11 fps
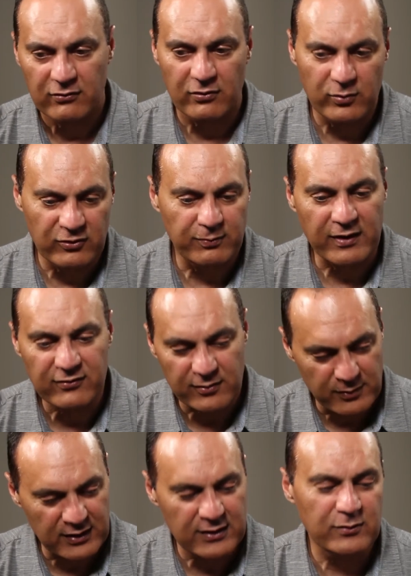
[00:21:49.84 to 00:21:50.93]
So we spend some
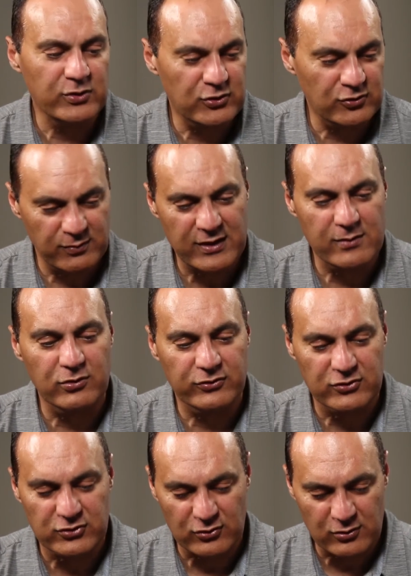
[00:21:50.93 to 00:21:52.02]
money, we should be able
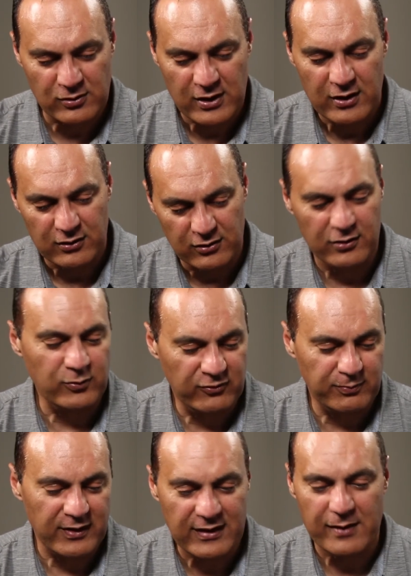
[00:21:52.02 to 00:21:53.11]
to show, look, we
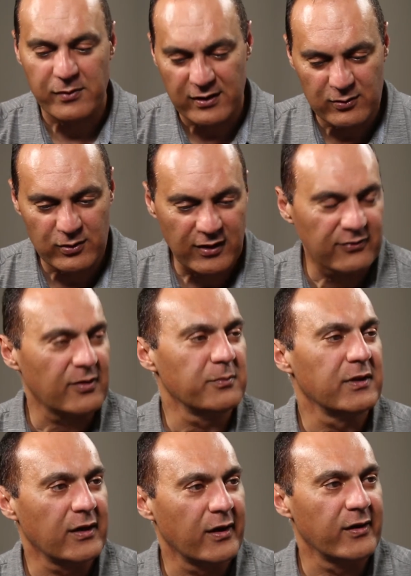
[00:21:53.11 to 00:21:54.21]
spend that money, we got
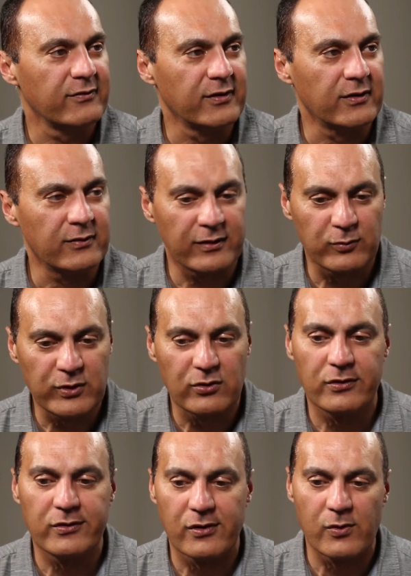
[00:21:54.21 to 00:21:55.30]
something out of it. Look, we
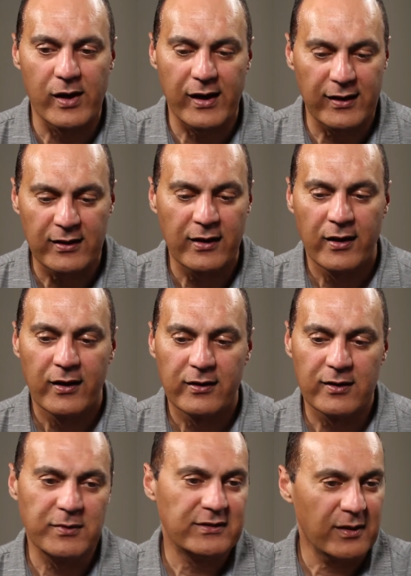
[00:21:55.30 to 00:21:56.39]
don't go away,
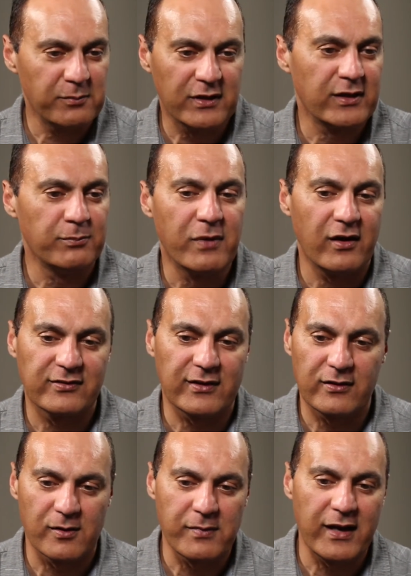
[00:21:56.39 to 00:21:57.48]
give me $10 million, I'll
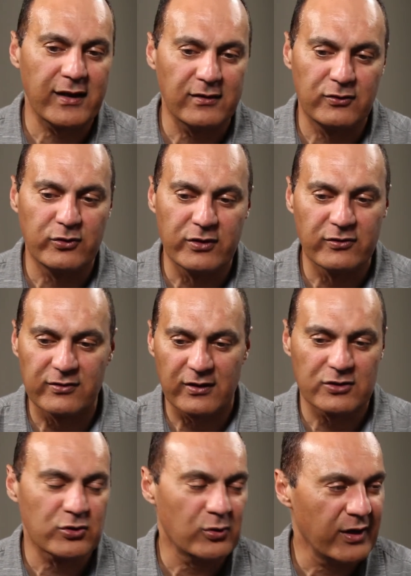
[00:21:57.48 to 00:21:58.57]
come back in 2 years and
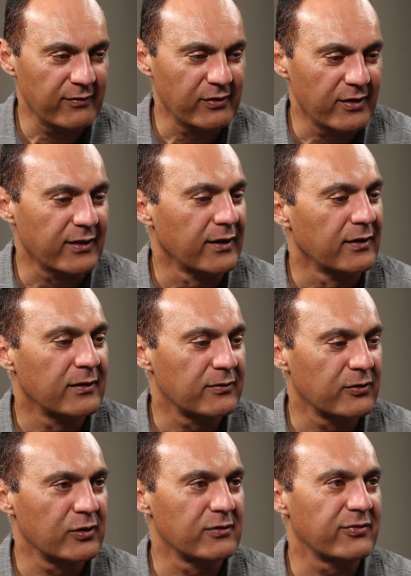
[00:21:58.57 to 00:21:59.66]
I show you have nothing,
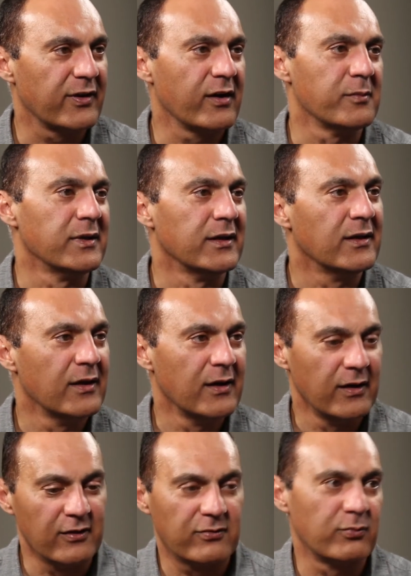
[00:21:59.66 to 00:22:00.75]
so you can fire me.
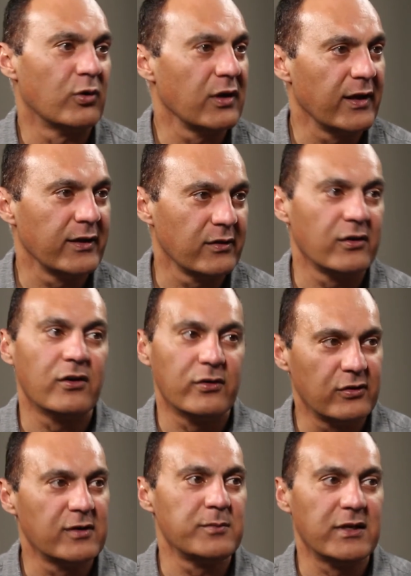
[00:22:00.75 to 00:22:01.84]
It's more like, no,
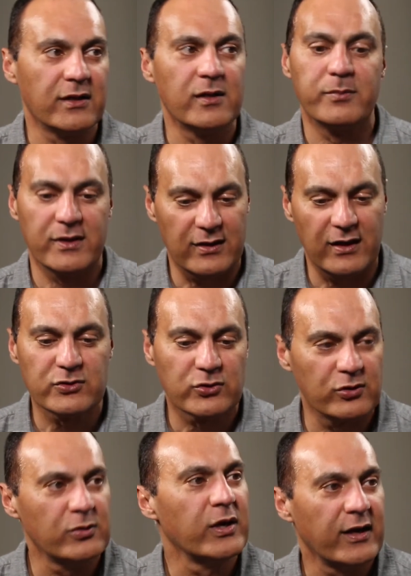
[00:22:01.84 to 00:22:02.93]
you give me a little bit, I'll show
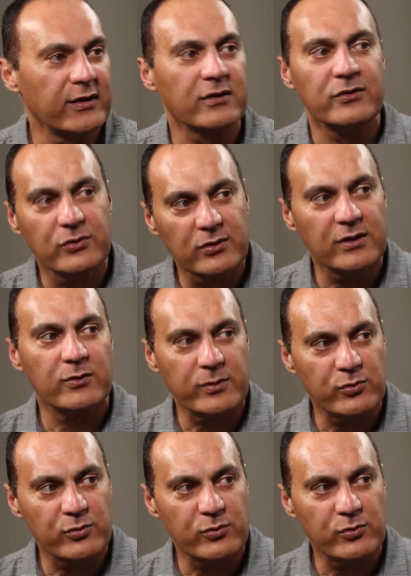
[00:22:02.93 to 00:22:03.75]
you what I can do, and then we